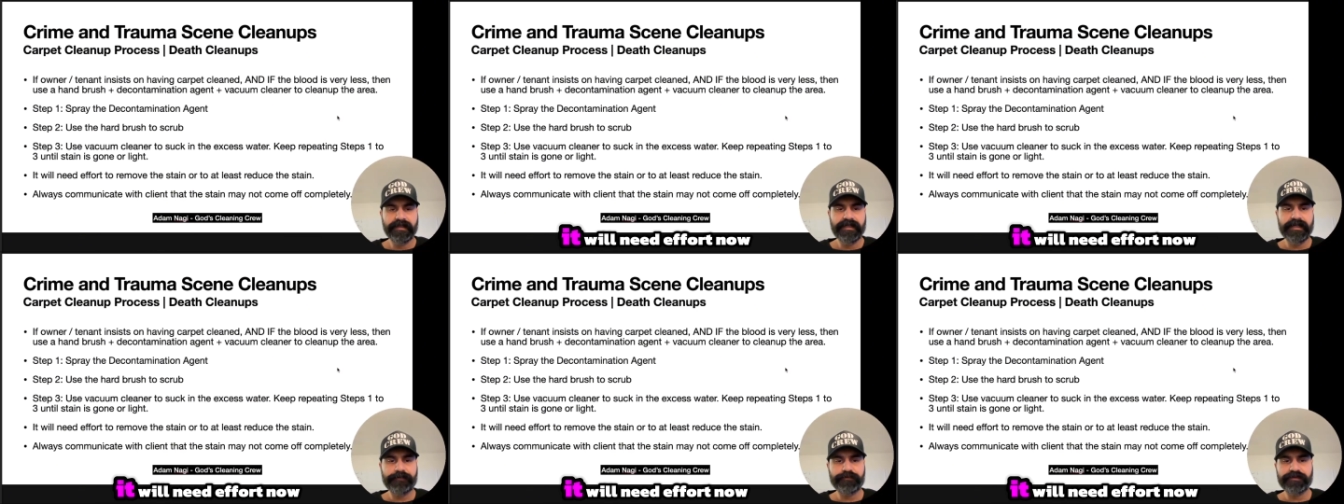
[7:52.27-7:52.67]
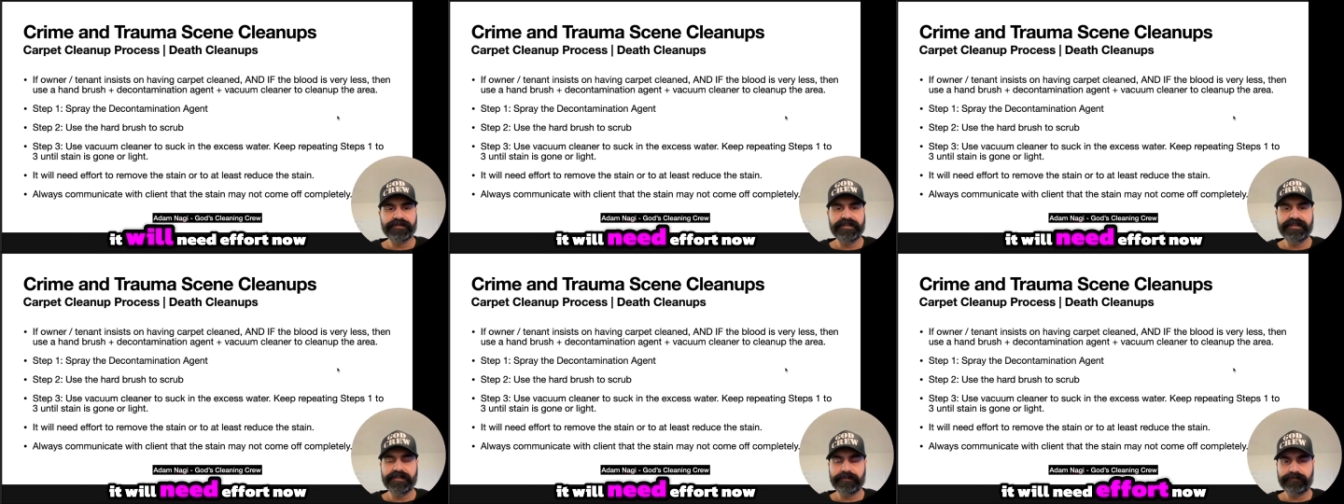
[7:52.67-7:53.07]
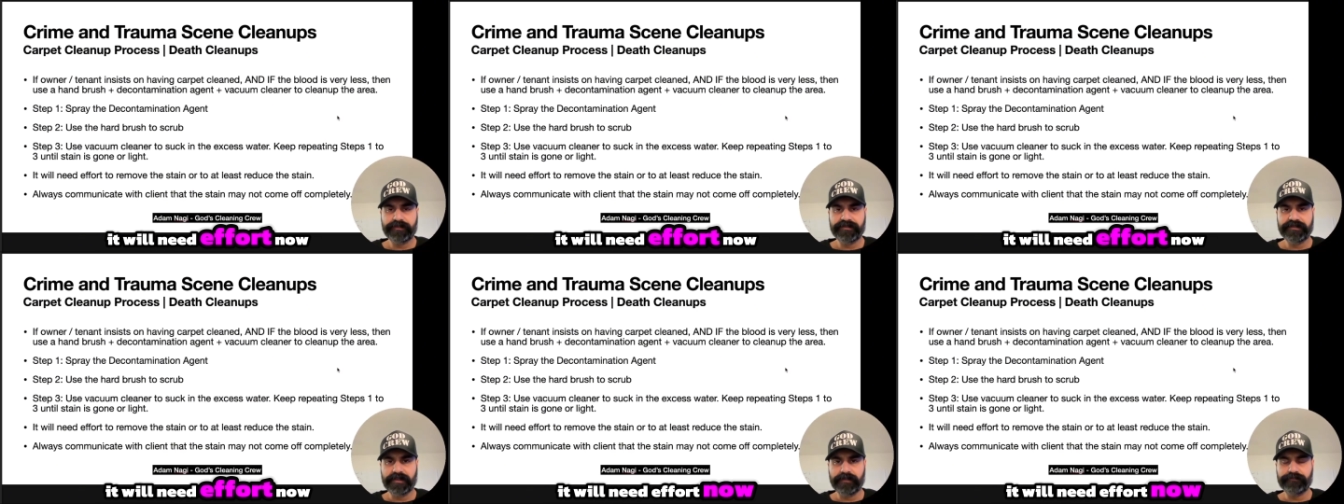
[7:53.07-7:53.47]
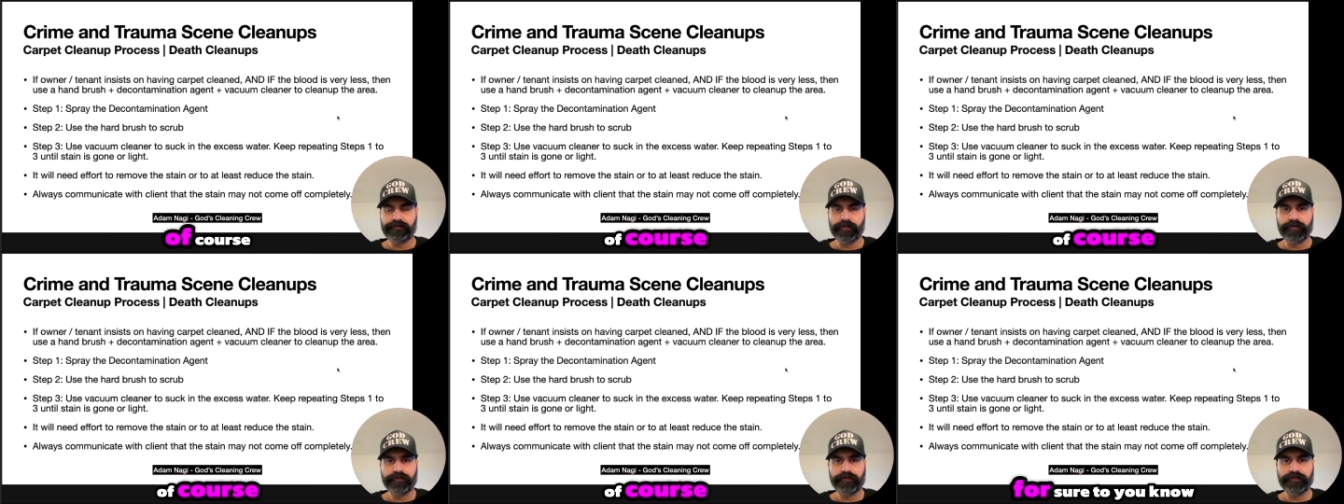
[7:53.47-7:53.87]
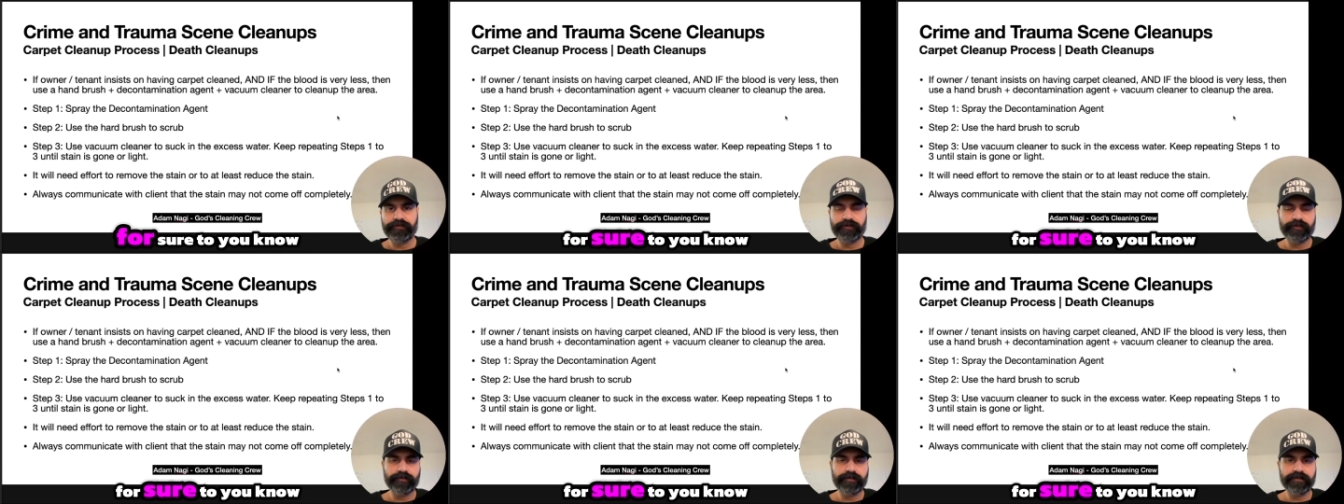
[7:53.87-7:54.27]
It will need effort now, of course, for
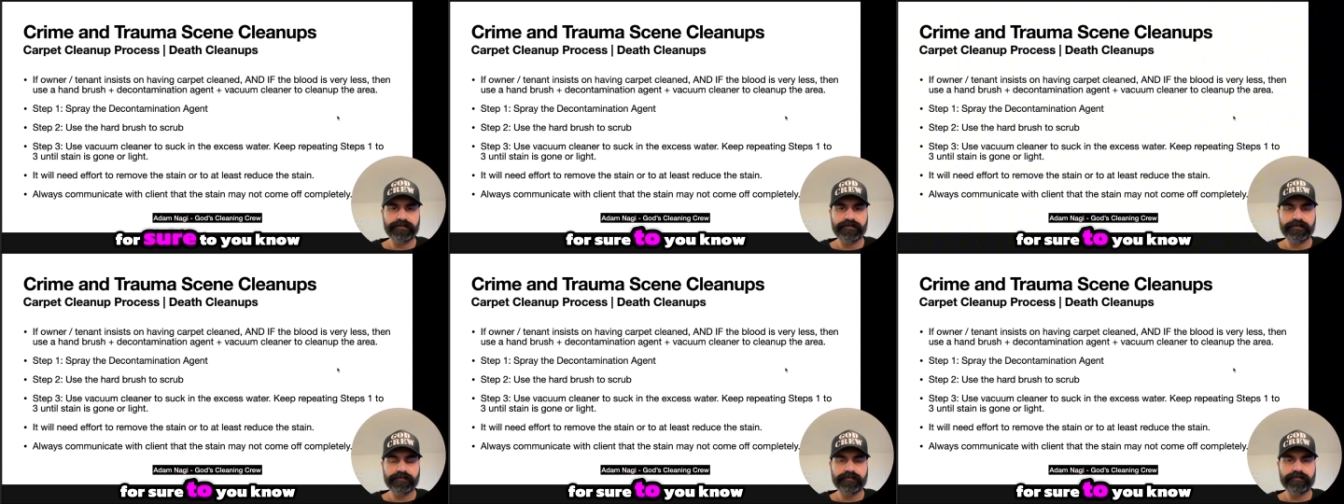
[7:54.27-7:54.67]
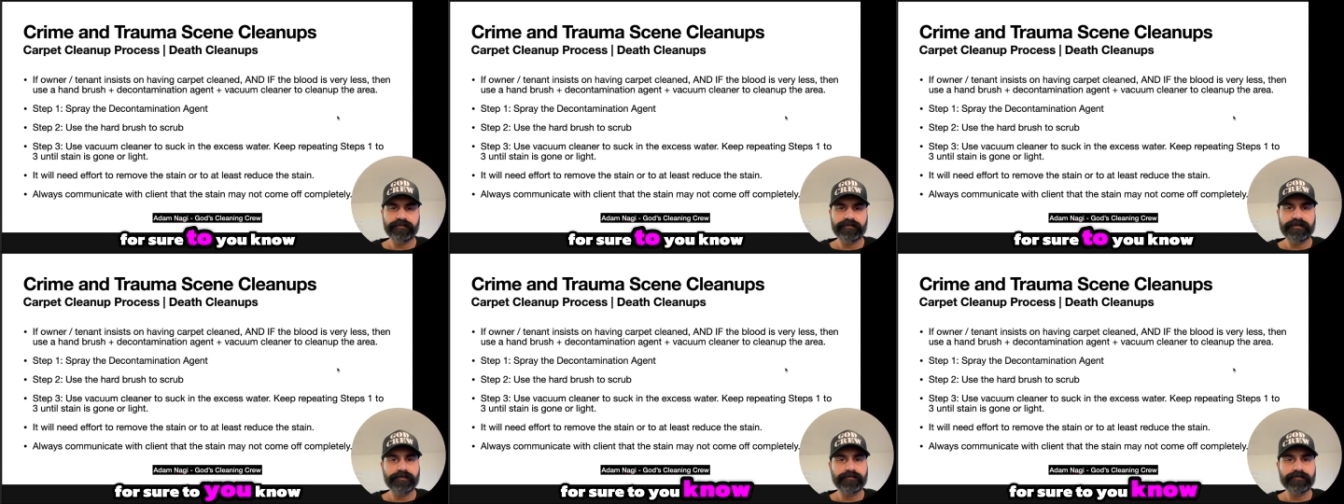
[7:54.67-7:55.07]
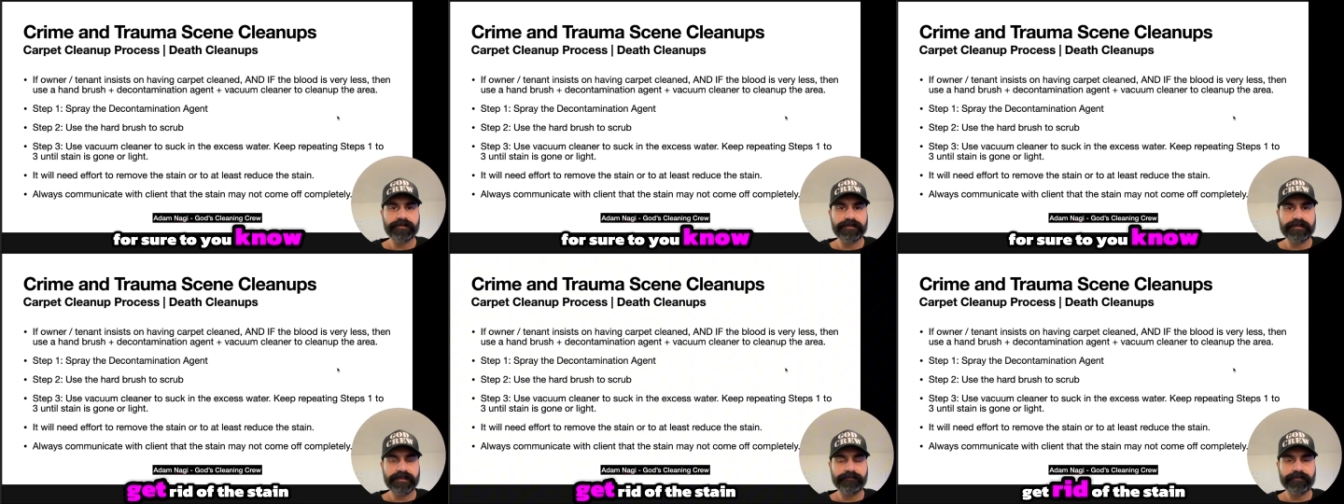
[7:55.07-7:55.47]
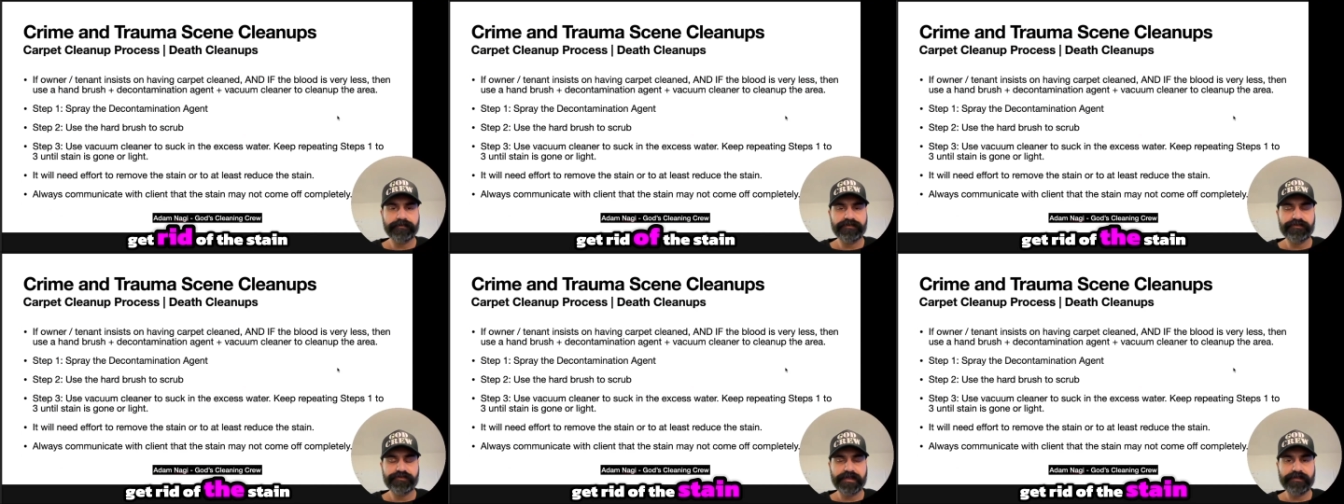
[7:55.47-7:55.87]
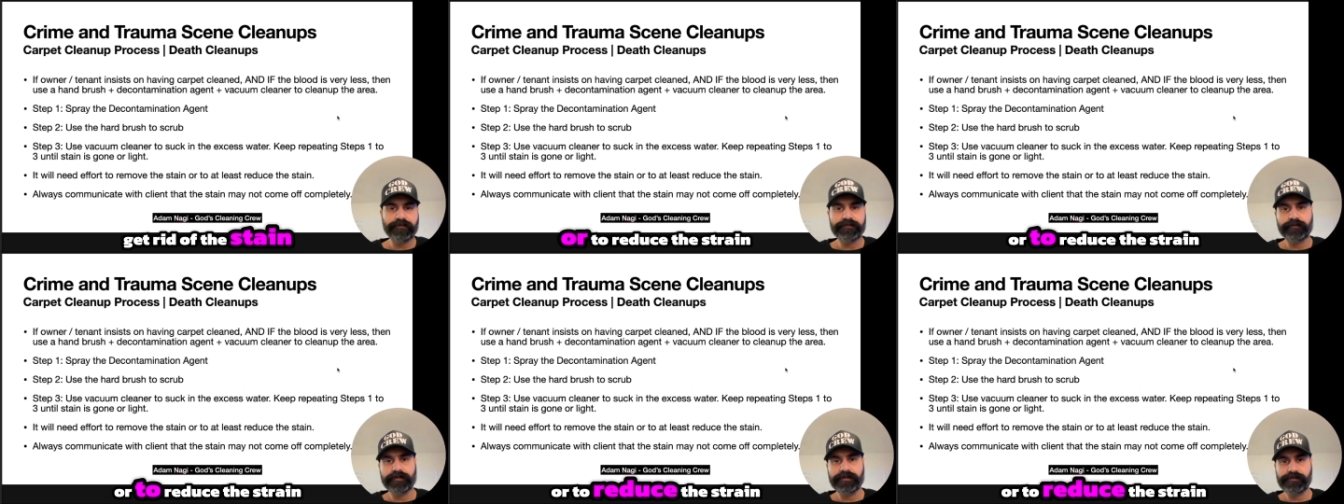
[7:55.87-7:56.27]
sure, to get rid of the stain or
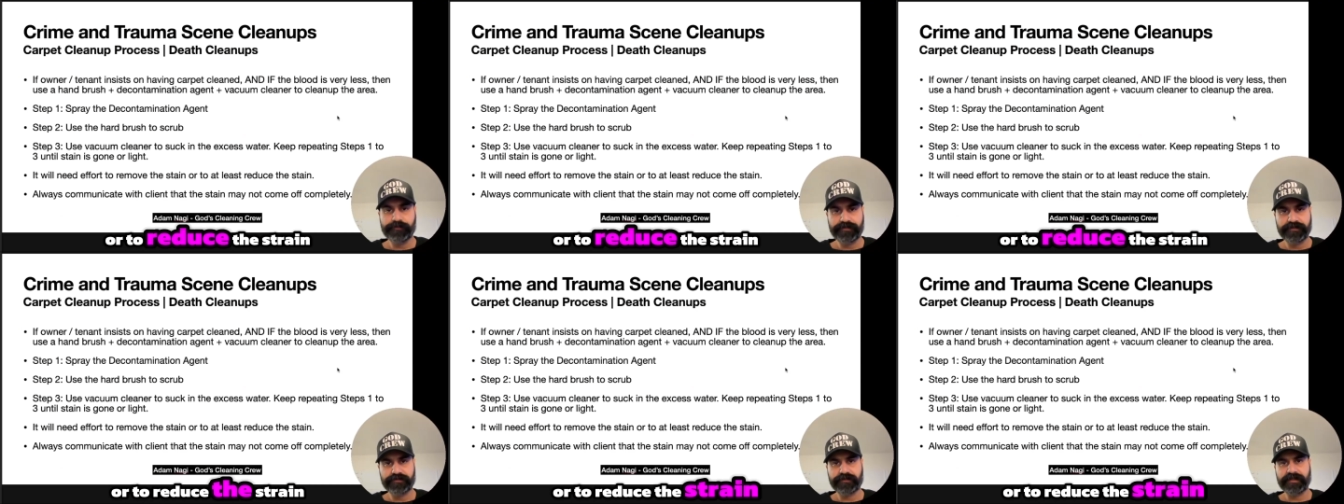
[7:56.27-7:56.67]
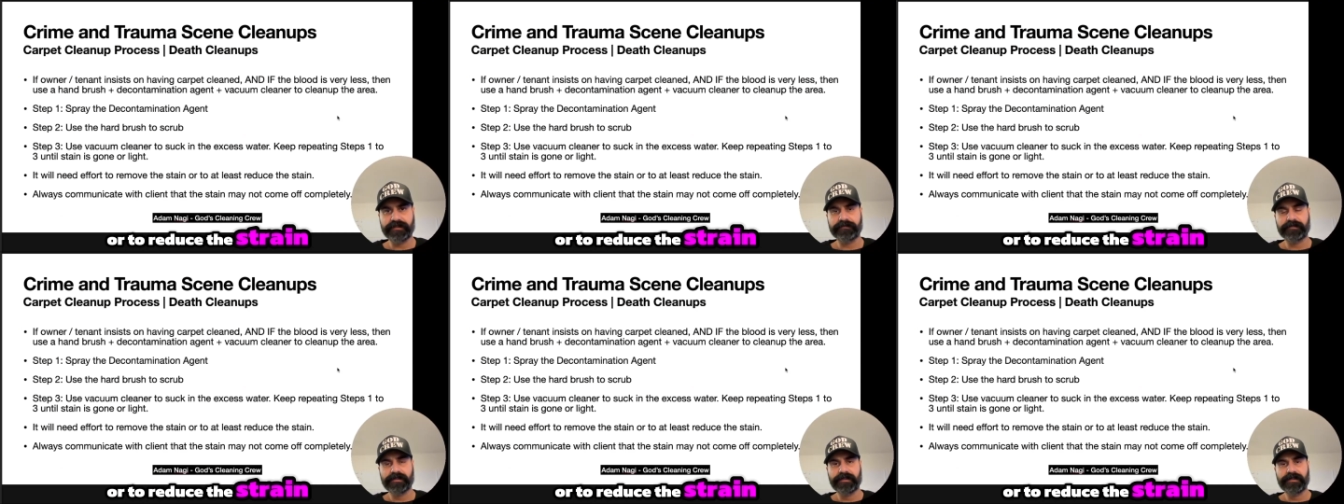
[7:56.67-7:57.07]
to reduce the stain.